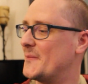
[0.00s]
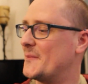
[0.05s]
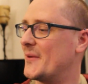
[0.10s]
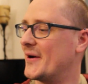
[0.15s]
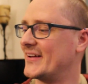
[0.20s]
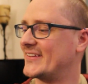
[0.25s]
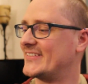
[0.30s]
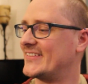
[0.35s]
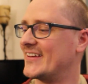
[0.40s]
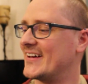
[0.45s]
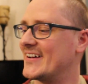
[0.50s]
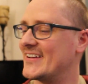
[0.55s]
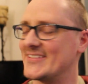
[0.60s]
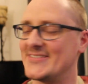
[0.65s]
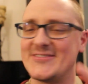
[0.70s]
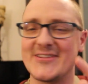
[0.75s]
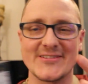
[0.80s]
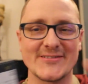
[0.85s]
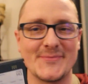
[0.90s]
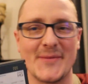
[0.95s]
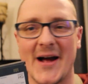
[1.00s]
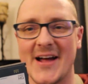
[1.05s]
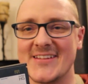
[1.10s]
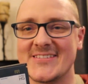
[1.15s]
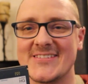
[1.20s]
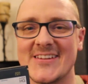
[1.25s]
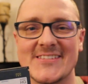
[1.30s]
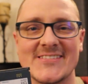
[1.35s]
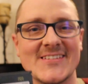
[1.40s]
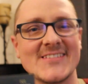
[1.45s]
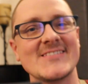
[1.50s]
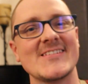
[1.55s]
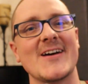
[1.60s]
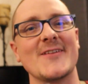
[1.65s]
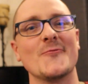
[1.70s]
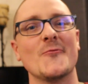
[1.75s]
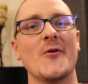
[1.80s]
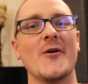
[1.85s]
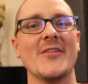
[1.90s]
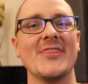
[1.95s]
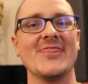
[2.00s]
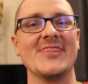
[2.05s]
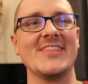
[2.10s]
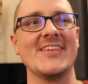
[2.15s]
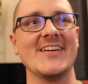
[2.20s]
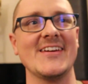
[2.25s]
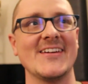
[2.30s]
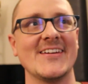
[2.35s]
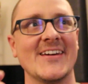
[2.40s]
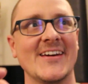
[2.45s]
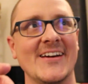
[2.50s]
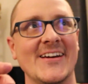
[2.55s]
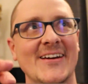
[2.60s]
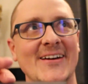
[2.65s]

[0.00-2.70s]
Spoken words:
But just my insistence on wanting the